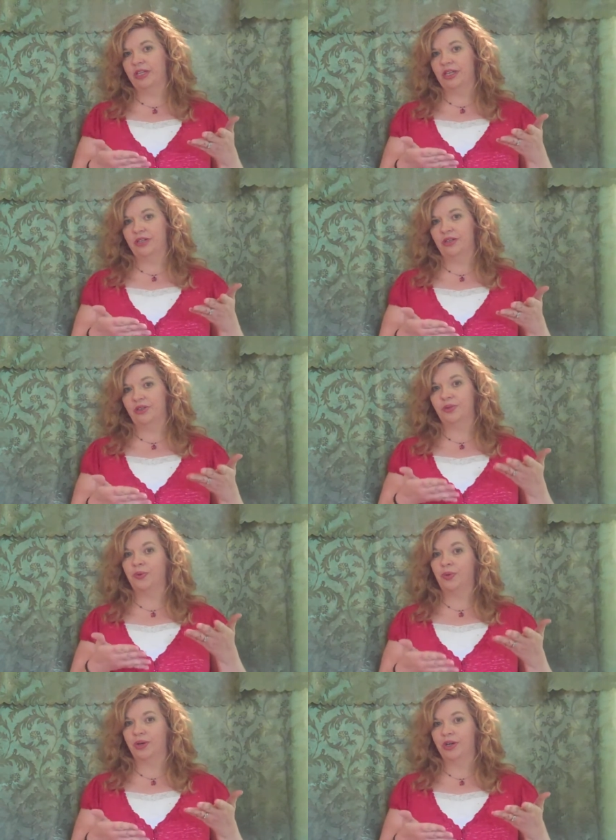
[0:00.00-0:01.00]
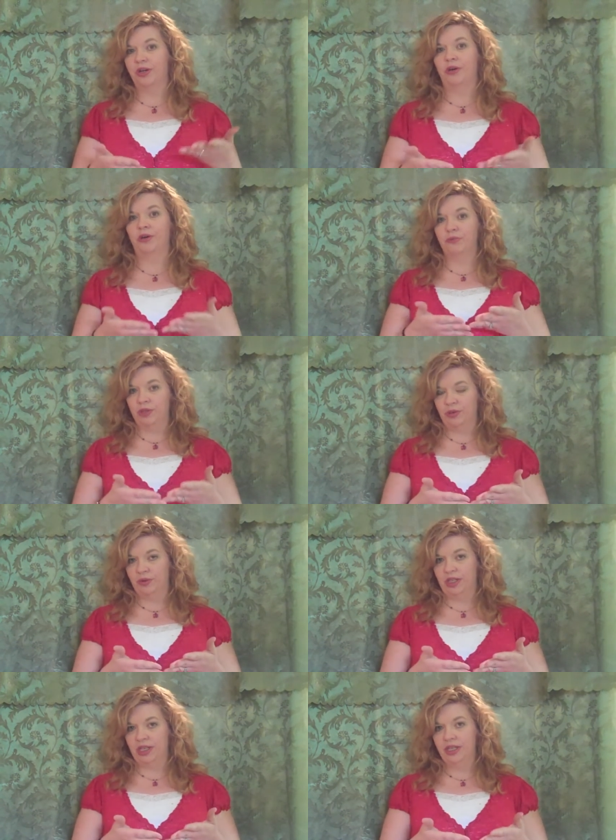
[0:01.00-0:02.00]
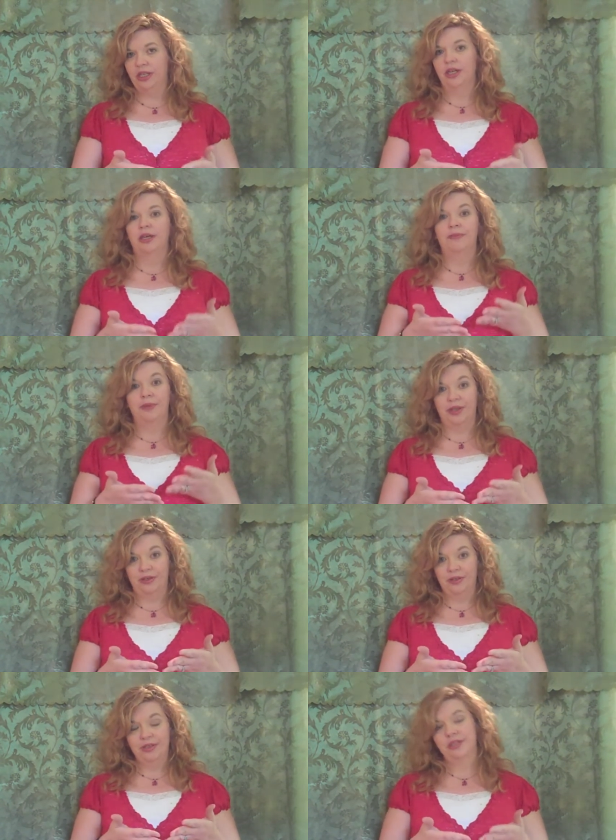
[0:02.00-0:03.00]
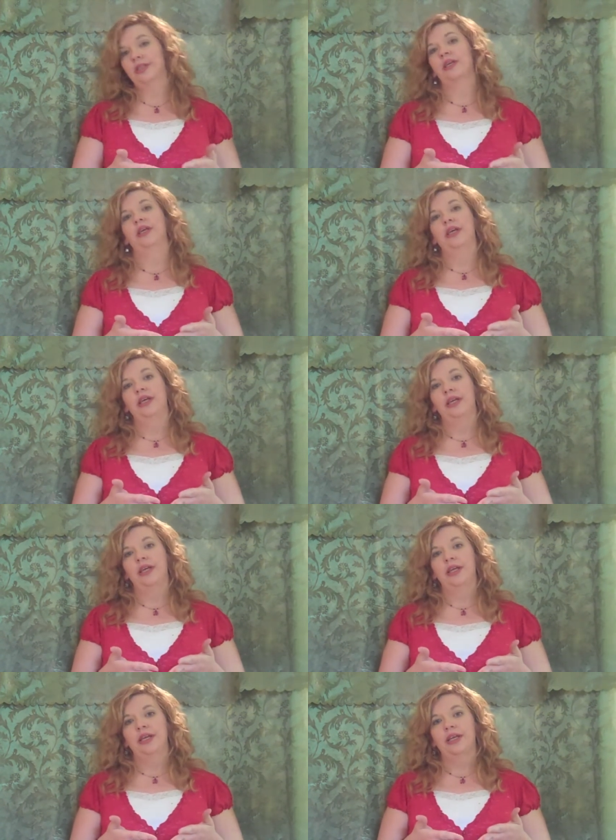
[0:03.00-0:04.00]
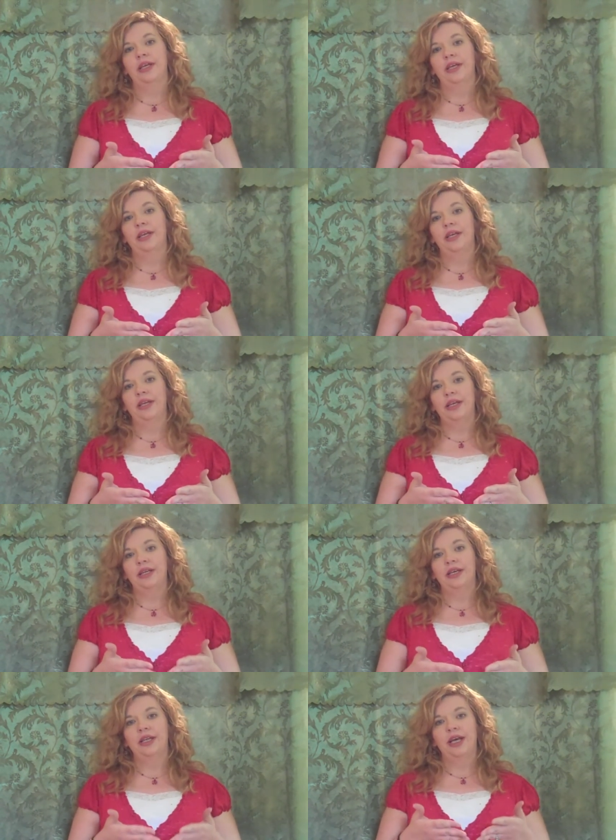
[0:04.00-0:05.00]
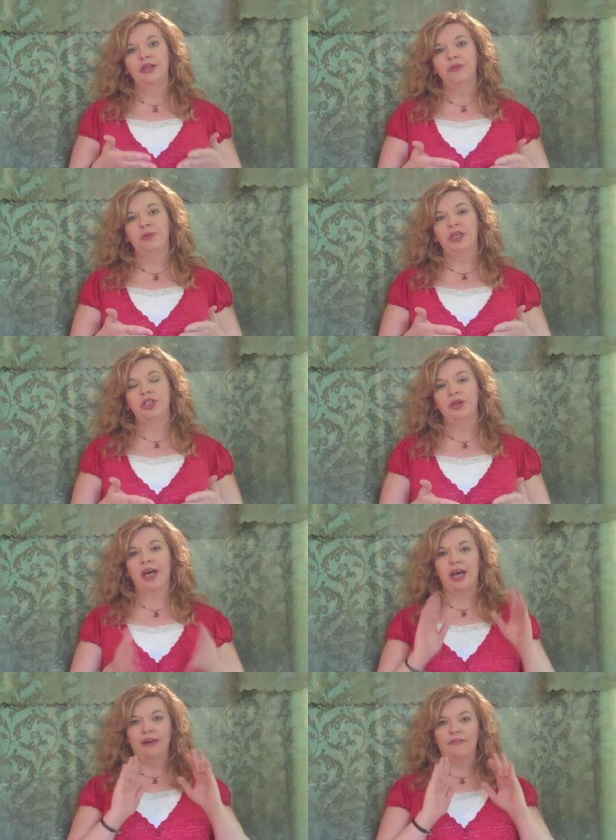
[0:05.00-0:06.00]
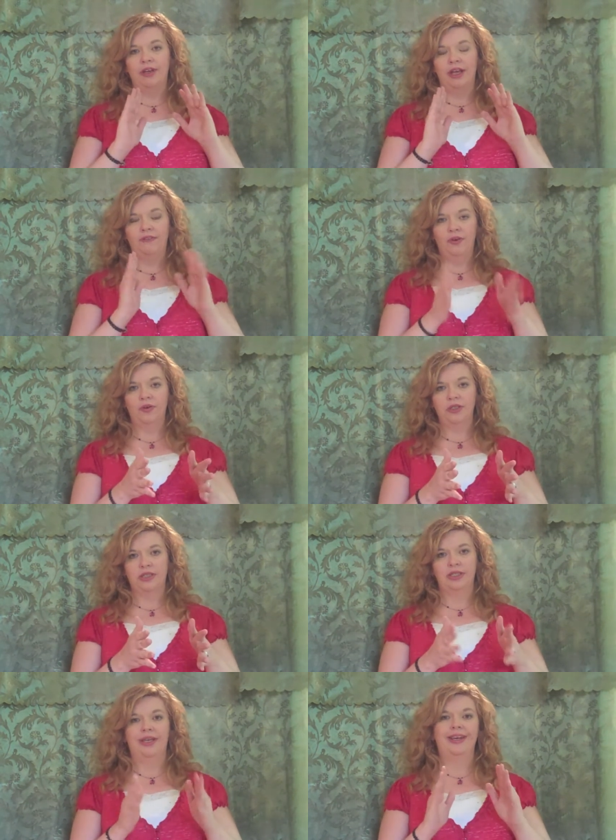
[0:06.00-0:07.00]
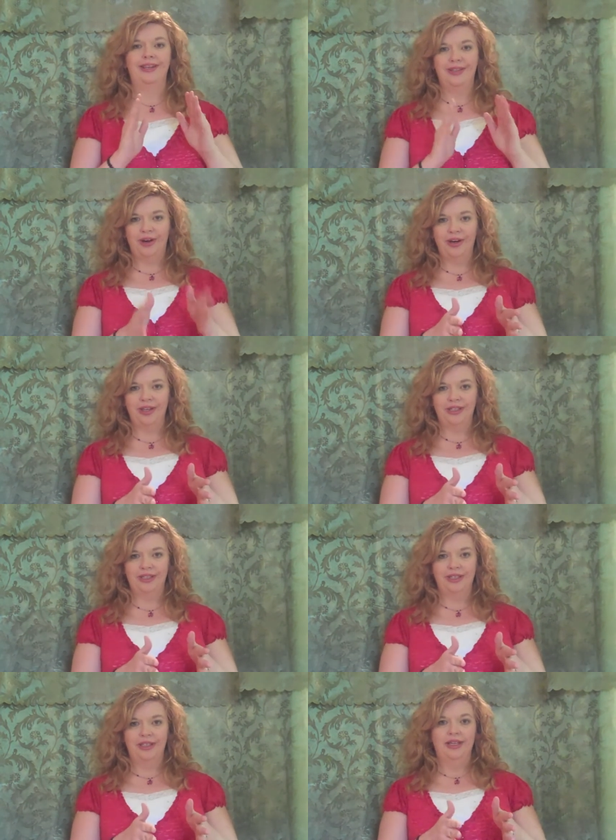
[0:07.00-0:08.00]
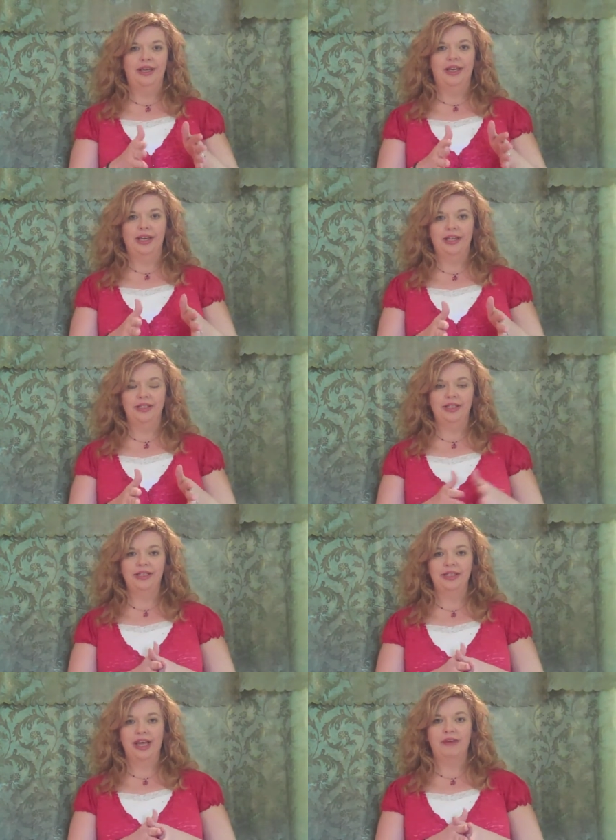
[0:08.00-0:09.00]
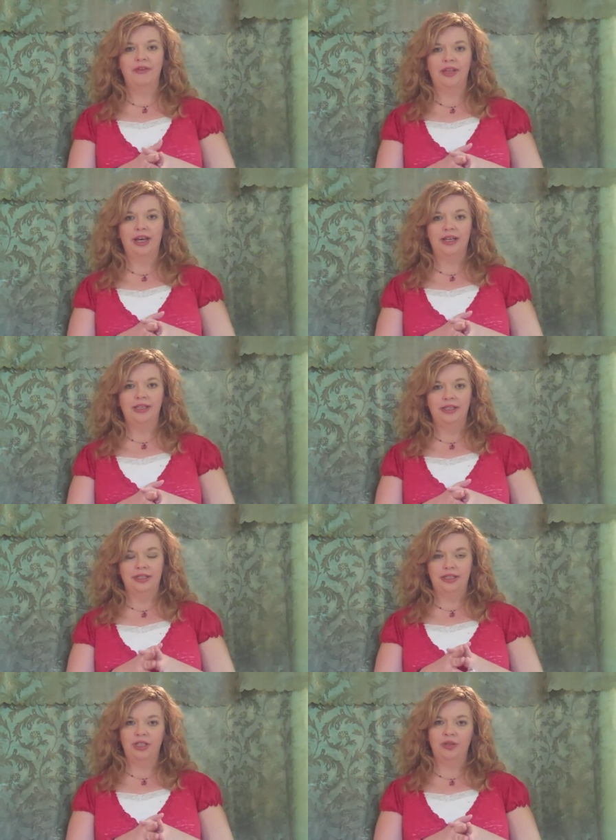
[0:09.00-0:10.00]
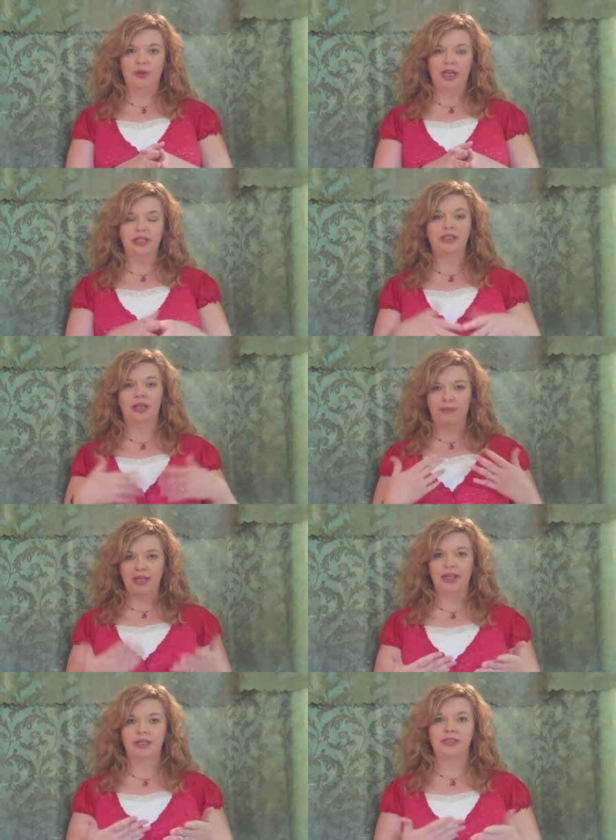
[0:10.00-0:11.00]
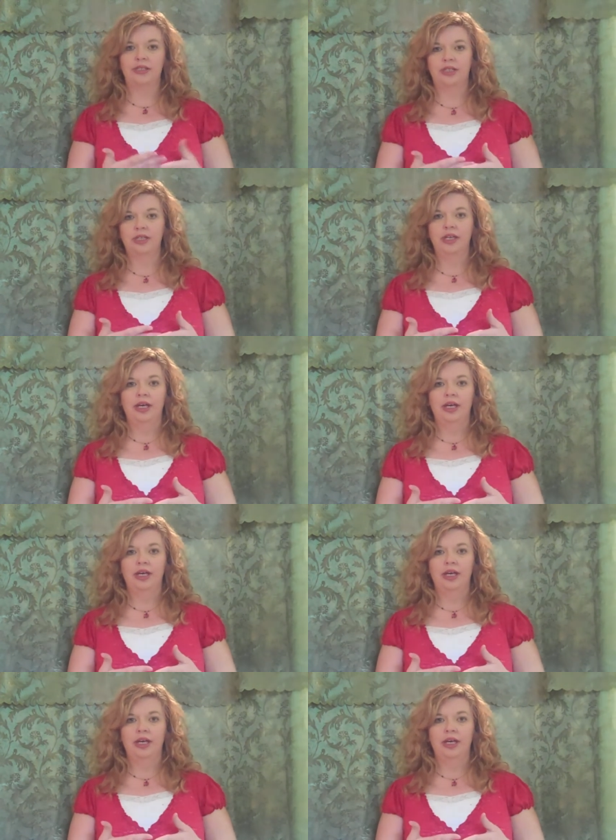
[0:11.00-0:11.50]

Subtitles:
geared toward homeschooling mothers, it allows me to have a focus and a target. And since having that decision made, since I made that decision,